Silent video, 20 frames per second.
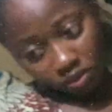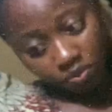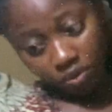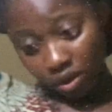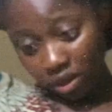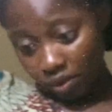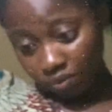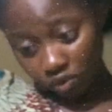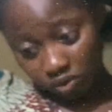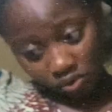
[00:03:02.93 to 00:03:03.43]

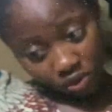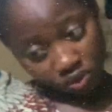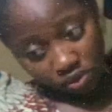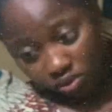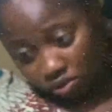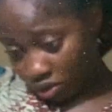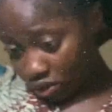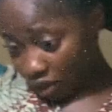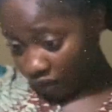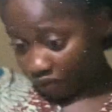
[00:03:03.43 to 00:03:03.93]
but I'm going
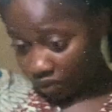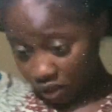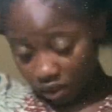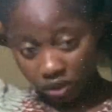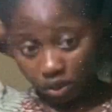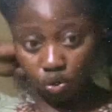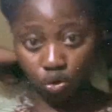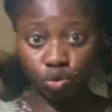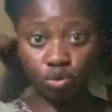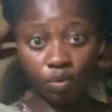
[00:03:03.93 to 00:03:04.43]
to
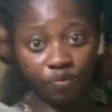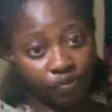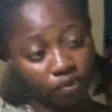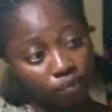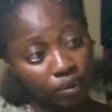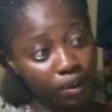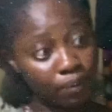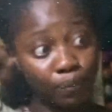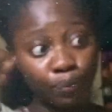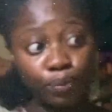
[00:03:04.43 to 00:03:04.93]
definitely show up for
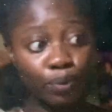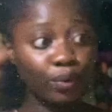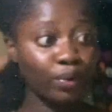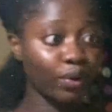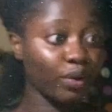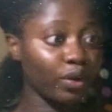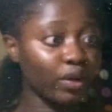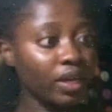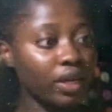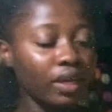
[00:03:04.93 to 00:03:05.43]
my
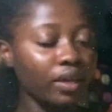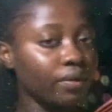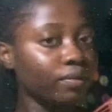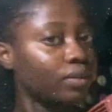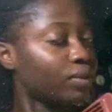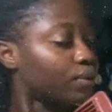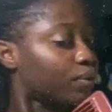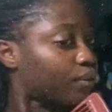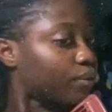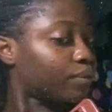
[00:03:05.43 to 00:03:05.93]
boy.
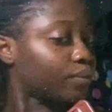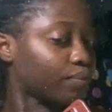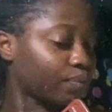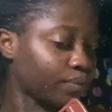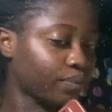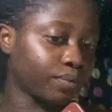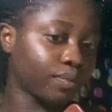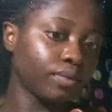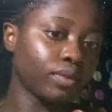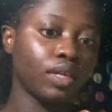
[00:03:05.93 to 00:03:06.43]
You know,
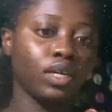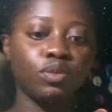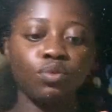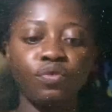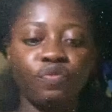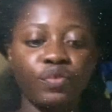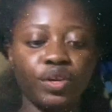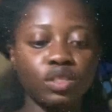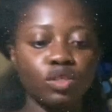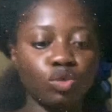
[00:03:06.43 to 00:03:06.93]
that's
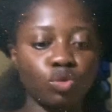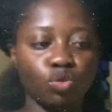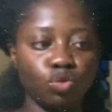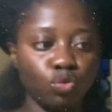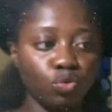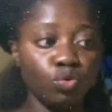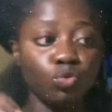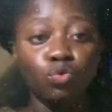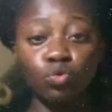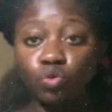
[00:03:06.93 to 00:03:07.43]
what friends do.